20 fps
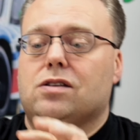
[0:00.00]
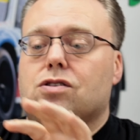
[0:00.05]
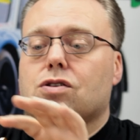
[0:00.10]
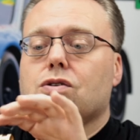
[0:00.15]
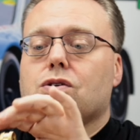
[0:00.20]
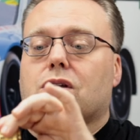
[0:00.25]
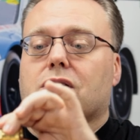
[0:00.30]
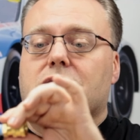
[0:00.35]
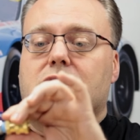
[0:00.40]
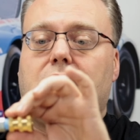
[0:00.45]
So you
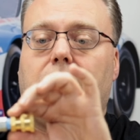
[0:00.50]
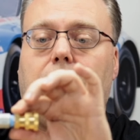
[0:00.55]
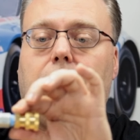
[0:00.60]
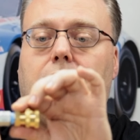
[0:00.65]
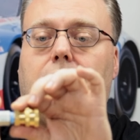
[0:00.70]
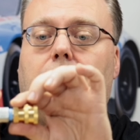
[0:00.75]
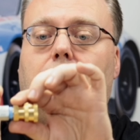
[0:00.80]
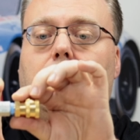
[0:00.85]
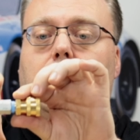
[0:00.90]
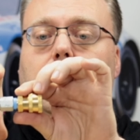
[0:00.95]
can
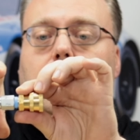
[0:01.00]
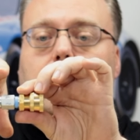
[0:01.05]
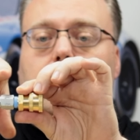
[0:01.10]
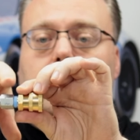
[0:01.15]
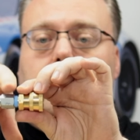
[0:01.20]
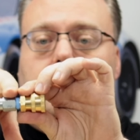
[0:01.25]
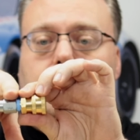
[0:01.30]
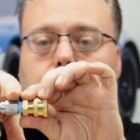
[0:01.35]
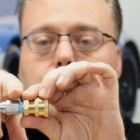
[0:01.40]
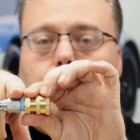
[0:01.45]
take
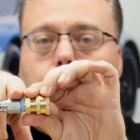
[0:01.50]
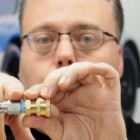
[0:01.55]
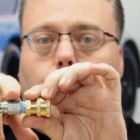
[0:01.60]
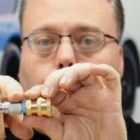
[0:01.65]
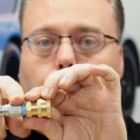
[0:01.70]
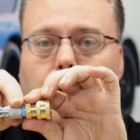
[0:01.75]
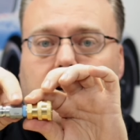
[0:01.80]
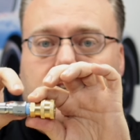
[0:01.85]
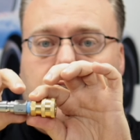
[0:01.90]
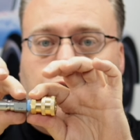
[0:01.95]
the two
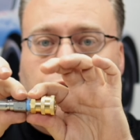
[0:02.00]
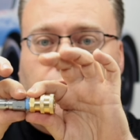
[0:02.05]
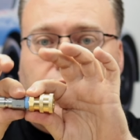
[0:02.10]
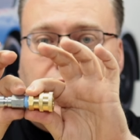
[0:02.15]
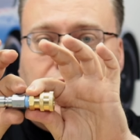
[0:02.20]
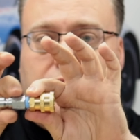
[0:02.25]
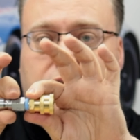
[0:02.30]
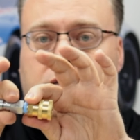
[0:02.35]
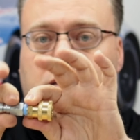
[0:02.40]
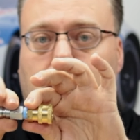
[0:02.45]
1/4 inch
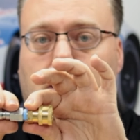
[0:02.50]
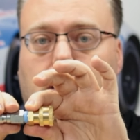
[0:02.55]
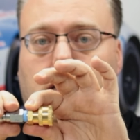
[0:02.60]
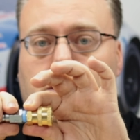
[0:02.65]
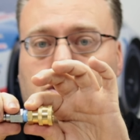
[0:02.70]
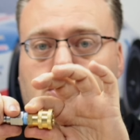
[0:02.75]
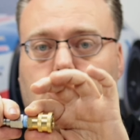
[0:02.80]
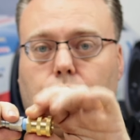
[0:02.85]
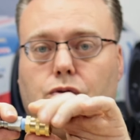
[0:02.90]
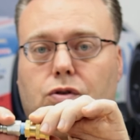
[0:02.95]
threads,
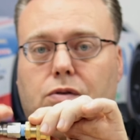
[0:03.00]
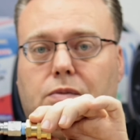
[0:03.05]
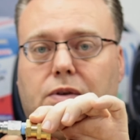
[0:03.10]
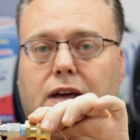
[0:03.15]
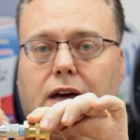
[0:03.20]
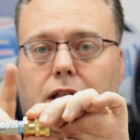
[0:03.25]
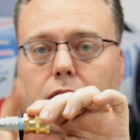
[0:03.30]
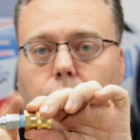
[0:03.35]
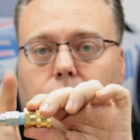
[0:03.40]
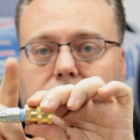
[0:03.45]
screw them
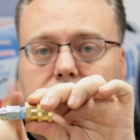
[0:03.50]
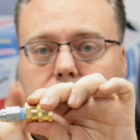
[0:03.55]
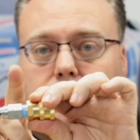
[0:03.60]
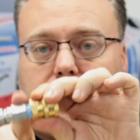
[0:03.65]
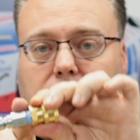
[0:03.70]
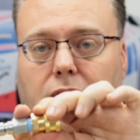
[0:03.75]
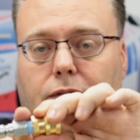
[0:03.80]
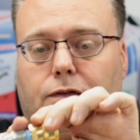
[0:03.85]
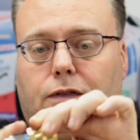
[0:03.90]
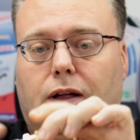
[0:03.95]
together with some
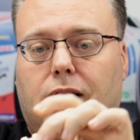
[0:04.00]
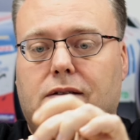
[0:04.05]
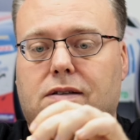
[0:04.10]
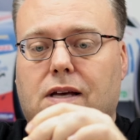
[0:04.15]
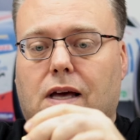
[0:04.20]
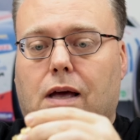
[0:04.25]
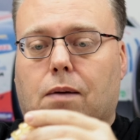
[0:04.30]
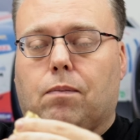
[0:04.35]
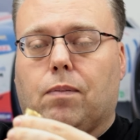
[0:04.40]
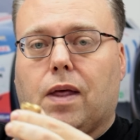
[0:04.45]
Teflon
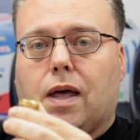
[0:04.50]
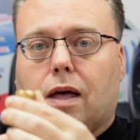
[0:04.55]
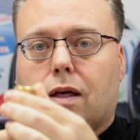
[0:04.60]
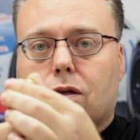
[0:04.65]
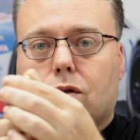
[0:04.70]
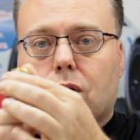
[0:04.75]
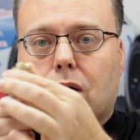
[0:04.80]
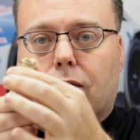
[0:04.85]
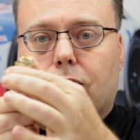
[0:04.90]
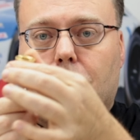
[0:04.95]
tape.
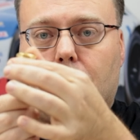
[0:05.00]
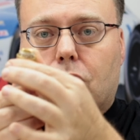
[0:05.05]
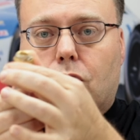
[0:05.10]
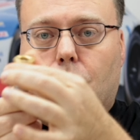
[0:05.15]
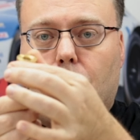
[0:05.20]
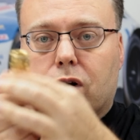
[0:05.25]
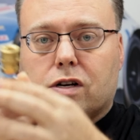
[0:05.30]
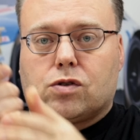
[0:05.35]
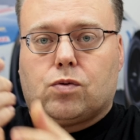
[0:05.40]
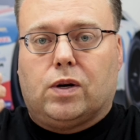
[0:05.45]
You have your
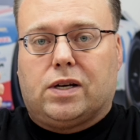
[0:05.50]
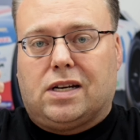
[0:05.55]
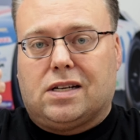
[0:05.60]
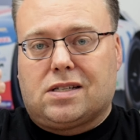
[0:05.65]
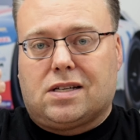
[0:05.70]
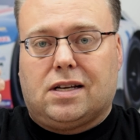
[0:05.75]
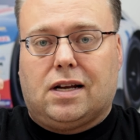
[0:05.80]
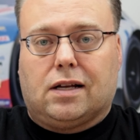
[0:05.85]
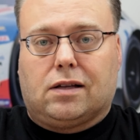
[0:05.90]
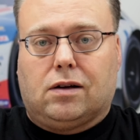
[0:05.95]
1/4 inch quick
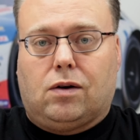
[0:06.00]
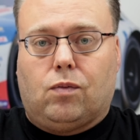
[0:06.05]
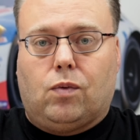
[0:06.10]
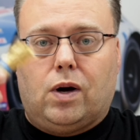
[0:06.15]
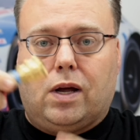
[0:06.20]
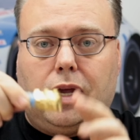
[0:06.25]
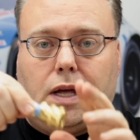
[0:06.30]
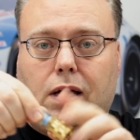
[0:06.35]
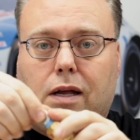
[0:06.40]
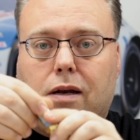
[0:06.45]
disconnect on
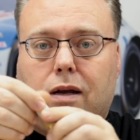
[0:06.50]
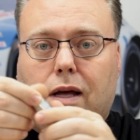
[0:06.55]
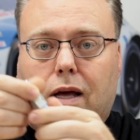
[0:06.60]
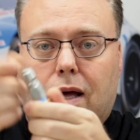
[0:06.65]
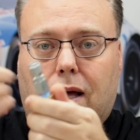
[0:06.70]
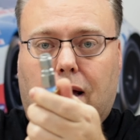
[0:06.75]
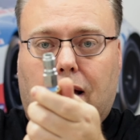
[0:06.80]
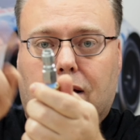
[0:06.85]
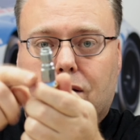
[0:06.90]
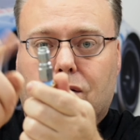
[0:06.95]
one end,
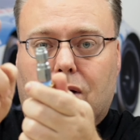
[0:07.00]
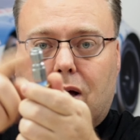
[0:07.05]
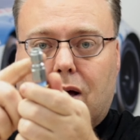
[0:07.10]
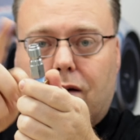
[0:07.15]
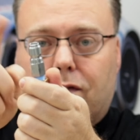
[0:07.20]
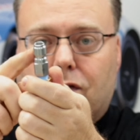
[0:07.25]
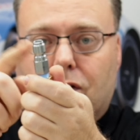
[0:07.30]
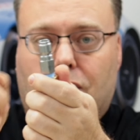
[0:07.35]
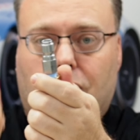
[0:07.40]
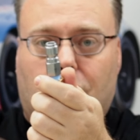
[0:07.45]
and you
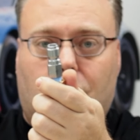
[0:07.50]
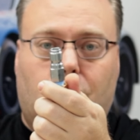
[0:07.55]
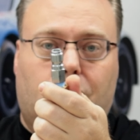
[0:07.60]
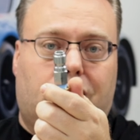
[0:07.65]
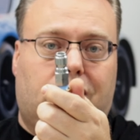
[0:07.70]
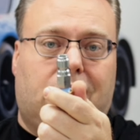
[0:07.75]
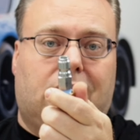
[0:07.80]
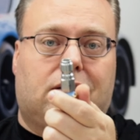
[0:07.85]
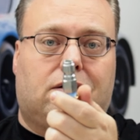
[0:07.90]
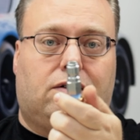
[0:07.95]
have your quick
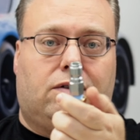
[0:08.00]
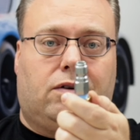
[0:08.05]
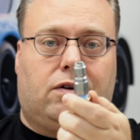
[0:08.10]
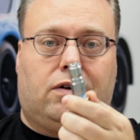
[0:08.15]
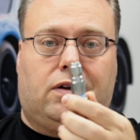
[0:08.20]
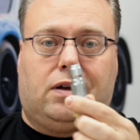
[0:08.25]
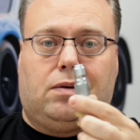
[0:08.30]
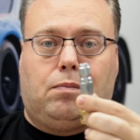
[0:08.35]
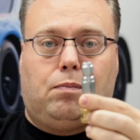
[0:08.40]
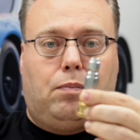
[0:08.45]
connect on your
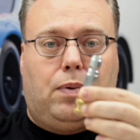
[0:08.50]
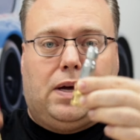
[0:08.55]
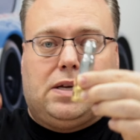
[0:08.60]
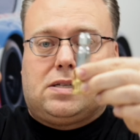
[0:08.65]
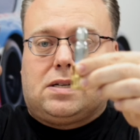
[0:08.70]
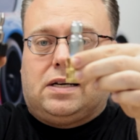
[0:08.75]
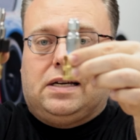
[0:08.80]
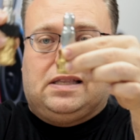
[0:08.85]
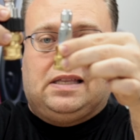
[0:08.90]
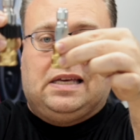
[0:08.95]
end.
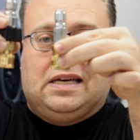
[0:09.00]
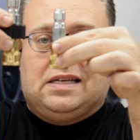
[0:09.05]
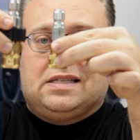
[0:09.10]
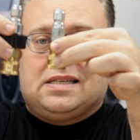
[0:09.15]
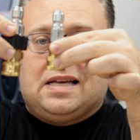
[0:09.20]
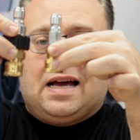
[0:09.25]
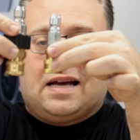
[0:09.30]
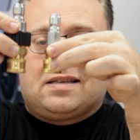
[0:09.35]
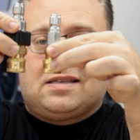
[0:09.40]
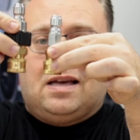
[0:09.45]
Basically the
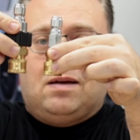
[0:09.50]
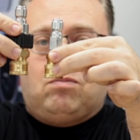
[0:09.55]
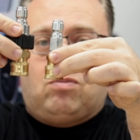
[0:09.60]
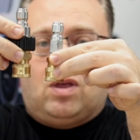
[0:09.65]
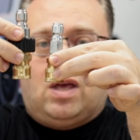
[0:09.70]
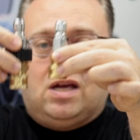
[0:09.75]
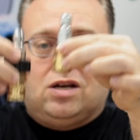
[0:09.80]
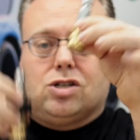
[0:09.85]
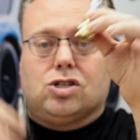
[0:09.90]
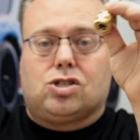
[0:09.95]
exact same
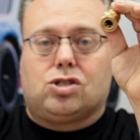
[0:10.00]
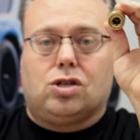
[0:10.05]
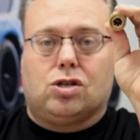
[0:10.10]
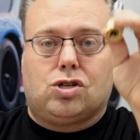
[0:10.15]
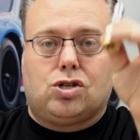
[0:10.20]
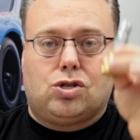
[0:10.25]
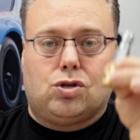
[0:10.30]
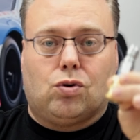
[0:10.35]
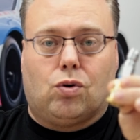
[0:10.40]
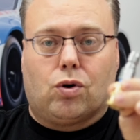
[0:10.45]
thing, just the
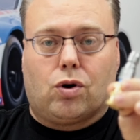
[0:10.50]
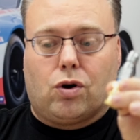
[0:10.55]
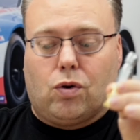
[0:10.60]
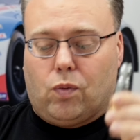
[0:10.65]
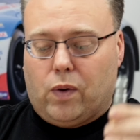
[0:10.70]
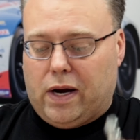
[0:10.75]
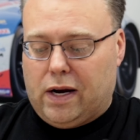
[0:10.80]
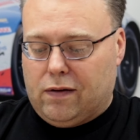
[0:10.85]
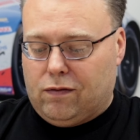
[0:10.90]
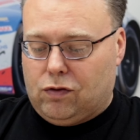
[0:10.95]
shorter
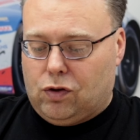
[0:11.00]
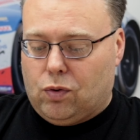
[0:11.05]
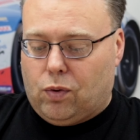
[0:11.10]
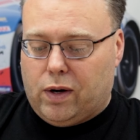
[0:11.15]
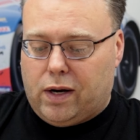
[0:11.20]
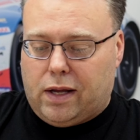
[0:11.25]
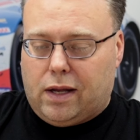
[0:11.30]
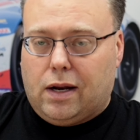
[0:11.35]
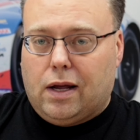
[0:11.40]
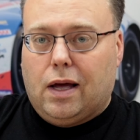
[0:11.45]
weight of
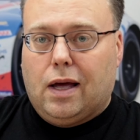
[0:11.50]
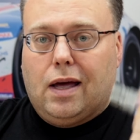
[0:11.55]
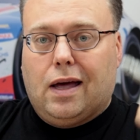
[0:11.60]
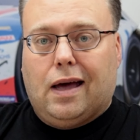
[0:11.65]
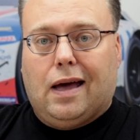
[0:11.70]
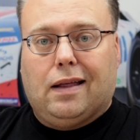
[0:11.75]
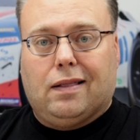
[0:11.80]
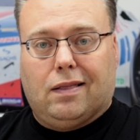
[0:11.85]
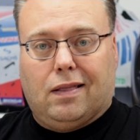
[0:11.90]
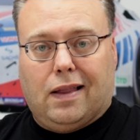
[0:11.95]
doing it
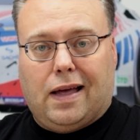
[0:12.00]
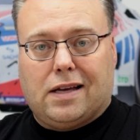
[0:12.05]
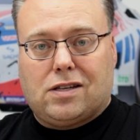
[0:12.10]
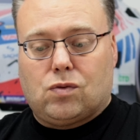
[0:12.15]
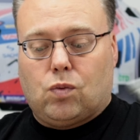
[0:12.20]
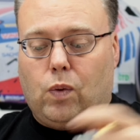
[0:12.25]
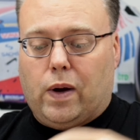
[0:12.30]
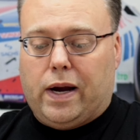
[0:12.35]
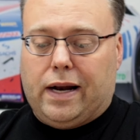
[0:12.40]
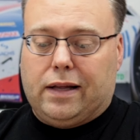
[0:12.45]
and less
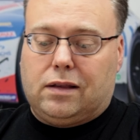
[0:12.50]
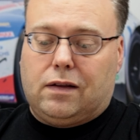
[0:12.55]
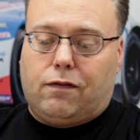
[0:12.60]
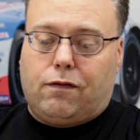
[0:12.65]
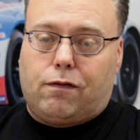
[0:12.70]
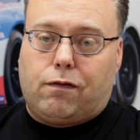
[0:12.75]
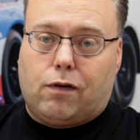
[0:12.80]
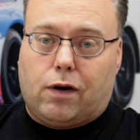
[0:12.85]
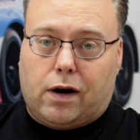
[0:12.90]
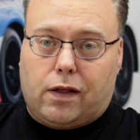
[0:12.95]
weight at the
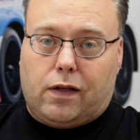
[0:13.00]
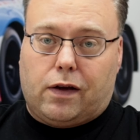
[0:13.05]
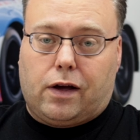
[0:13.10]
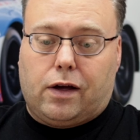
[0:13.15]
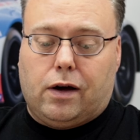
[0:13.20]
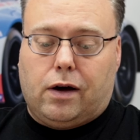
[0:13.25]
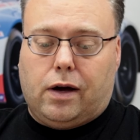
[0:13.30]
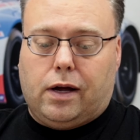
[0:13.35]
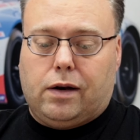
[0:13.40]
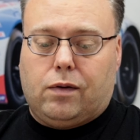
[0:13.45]
front of the
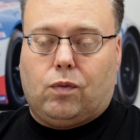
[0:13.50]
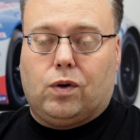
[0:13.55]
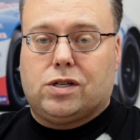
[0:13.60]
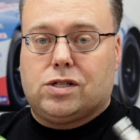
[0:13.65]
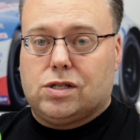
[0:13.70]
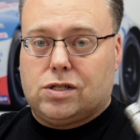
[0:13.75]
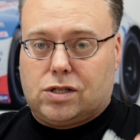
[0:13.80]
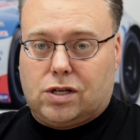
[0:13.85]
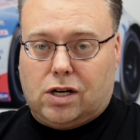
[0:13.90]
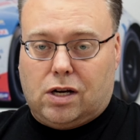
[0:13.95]
gun, which
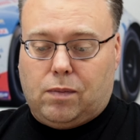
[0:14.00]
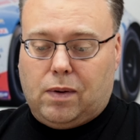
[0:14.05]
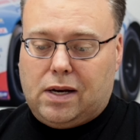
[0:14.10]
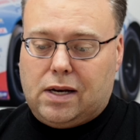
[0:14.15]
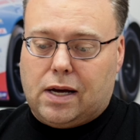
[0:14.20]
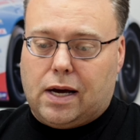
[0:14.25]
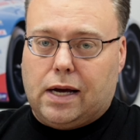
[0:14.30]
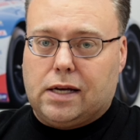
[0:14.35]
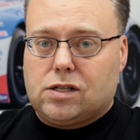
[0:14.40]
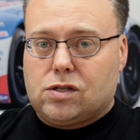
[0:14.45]
is going to be
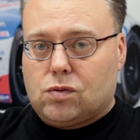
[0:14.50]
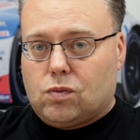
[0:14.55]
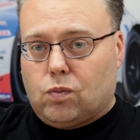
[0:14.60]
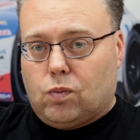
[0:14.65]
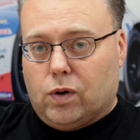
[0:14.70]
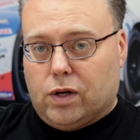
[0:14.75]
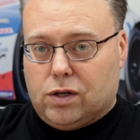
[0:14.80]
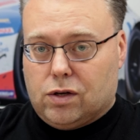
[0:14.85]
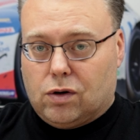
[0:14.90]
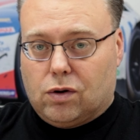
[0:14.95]
nice
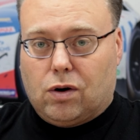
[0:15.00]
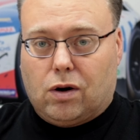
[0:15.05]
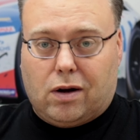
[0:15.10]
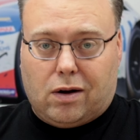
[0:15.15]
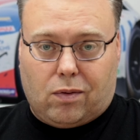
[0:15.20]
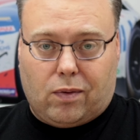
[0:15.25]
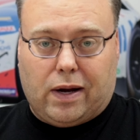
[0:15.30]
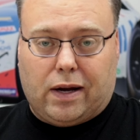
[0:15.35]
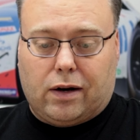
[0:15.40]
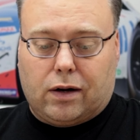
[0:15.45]
when you're
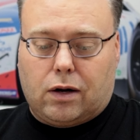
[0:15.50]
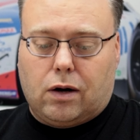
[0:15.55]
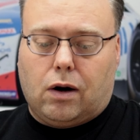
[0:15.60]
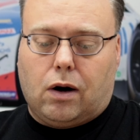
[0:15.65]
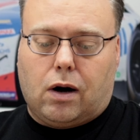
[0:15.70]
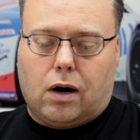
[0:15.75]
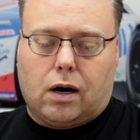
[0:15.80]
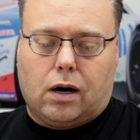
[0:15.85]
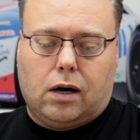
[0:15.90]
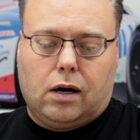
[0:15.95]
around the
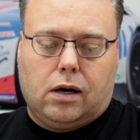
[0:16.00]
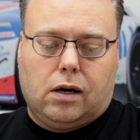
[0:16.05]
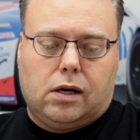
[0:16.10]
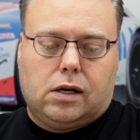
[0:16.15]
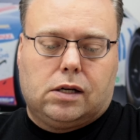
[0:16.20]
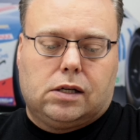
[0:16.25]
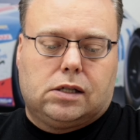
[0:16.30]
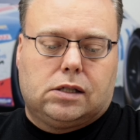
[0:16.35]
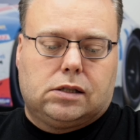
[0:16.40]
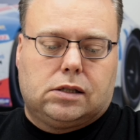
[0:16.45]
car.
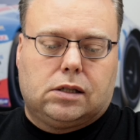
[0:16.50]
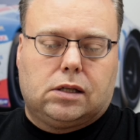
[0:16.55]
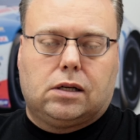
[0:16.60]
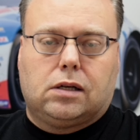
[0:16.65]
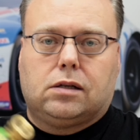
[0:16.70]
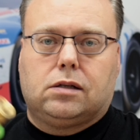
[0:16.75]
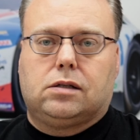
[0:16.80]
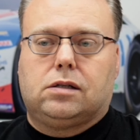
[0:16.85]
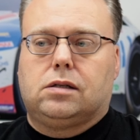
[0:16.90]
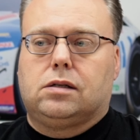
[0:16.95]

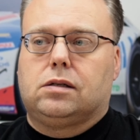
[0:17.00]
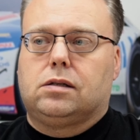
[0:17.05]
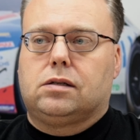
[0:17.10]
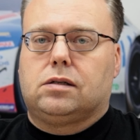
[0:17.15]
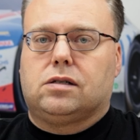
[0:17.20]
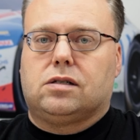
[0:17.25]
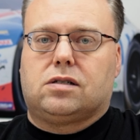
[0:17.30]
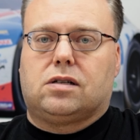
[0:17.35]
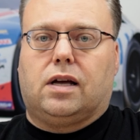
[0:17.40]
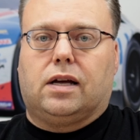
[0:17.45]

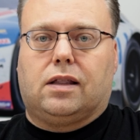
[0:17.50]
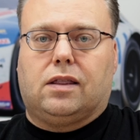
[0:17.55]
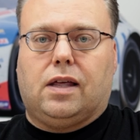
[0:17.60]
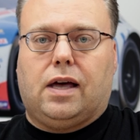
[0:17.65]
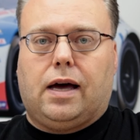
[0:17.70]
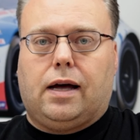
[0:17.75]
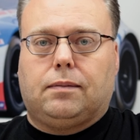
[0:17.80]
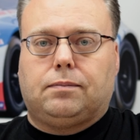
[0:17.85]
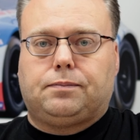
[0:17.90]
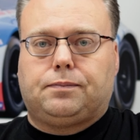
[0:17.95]
Just like
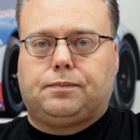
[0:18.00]
that.